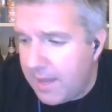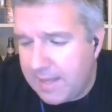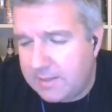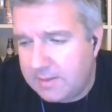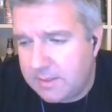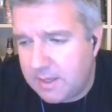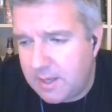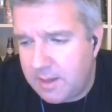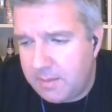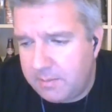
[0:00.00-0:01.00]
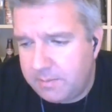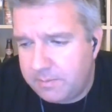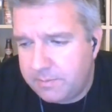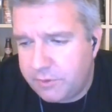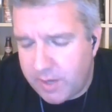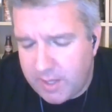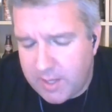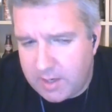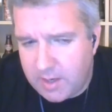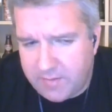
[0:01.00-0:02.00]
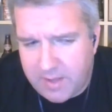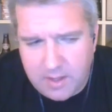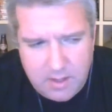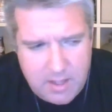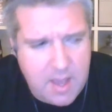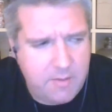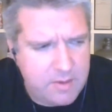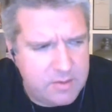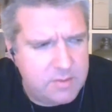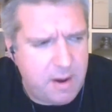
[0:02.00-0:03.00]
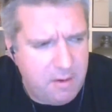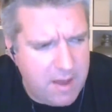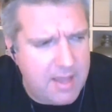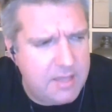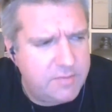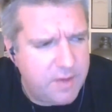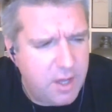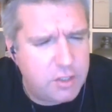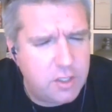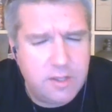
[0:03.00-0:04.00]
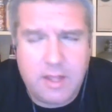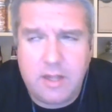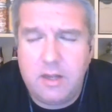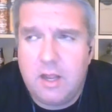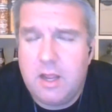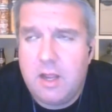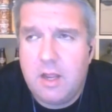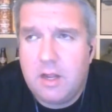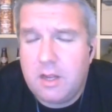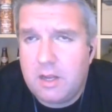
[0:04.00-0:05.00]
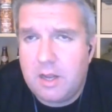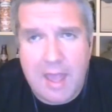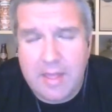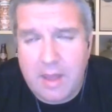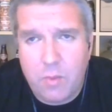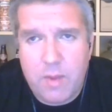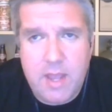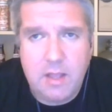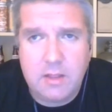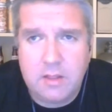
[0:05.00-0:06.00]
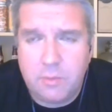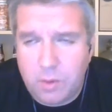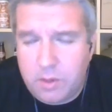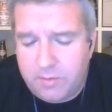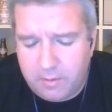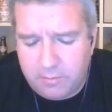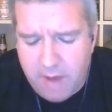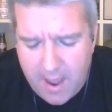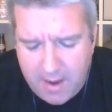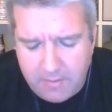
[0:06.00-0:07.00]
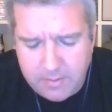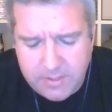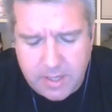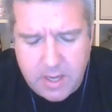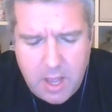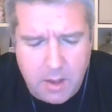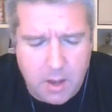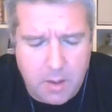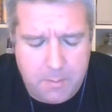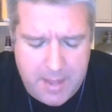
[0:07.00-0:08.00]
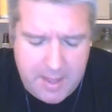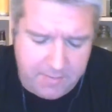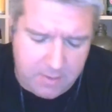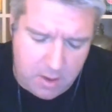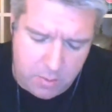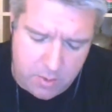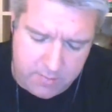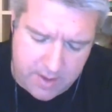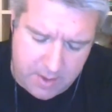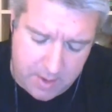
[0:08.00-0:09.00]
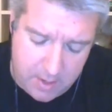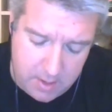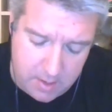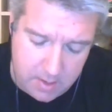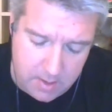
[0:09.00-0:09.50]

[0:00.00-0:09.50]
and um, drinking. I think yeah, I think it was a barrel aged version. And then later that week, the wonderful Ryan from San Diego beer vlog, one of our